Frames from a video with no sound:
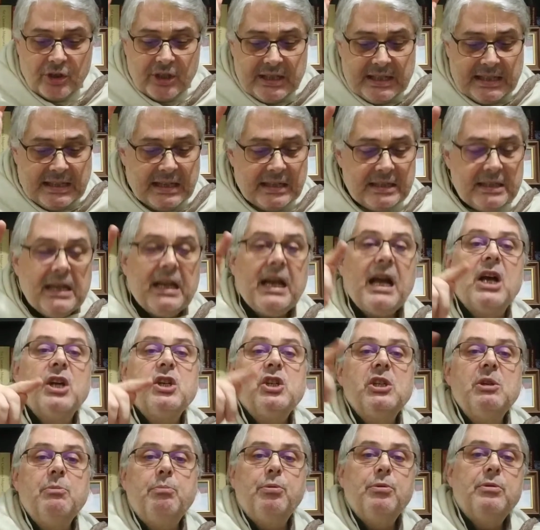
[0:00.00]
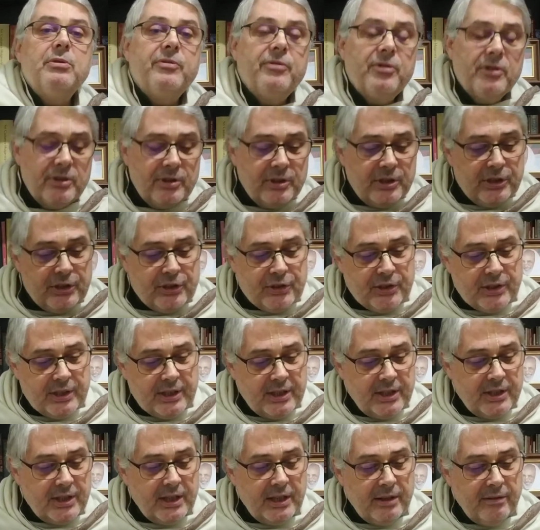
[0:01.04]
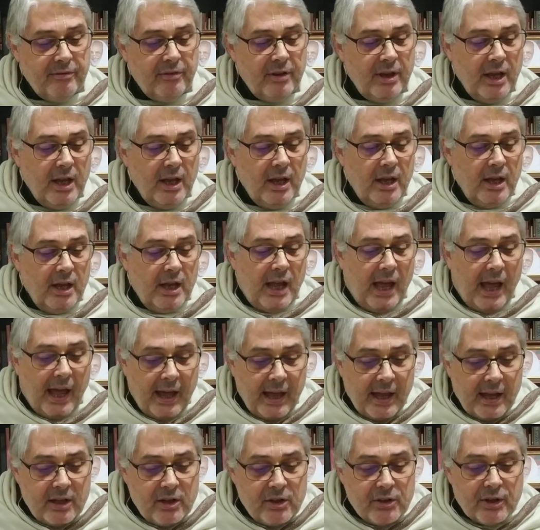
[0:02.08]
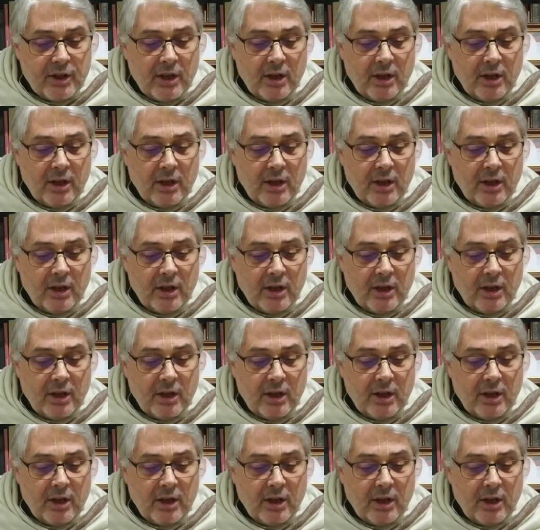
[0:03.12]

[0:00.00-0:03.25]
Hiranyakashipu from Nrsimhadev. And